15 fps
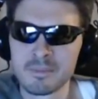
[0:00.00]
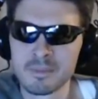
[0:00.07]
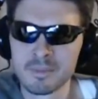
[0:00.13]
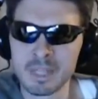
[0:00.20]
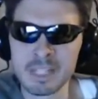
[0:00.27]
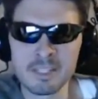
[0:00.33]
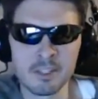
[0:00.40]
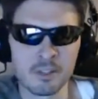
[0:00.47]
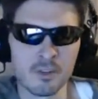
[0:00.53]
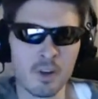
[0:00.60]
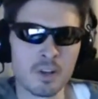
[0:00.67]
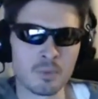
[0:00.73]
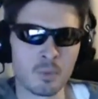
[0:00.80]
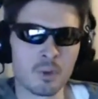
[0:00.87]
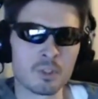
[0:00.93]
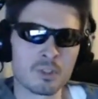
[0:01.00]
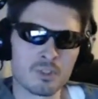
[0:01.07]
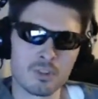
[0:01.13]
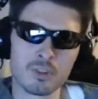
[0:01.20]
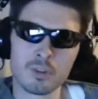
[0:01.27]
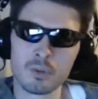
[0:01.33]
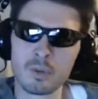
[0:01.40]
That's a great one,
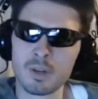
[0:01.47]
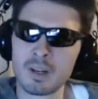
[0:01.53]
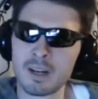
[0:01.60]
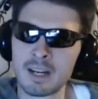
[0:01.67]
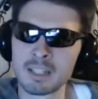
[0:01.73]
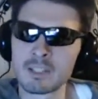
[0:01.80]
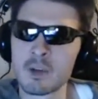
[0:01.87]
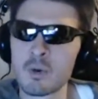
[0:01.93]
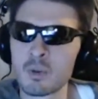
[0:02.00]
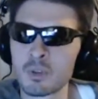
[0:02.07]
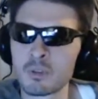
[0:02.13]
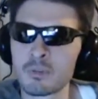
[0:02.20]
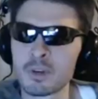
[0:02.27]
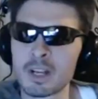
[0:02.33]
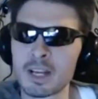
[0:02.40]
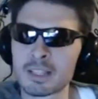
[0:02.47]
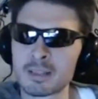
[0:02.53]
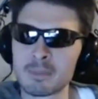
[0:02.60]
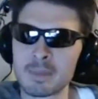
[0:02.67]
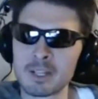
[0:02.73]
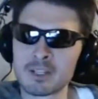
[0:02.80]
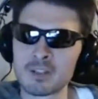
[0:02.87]
Drew. I totally forgot to
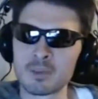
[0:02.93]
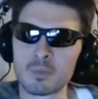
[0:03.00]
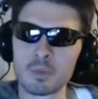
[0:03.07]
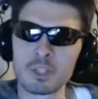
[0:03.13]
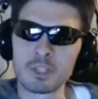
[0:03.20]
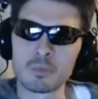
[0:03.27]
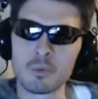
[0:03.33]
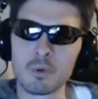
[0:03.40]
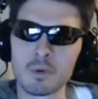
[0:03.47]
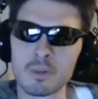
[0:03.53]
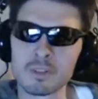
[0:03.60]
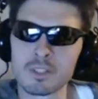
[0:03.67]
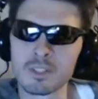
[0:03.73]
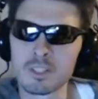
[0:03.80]
mention Wii Sports.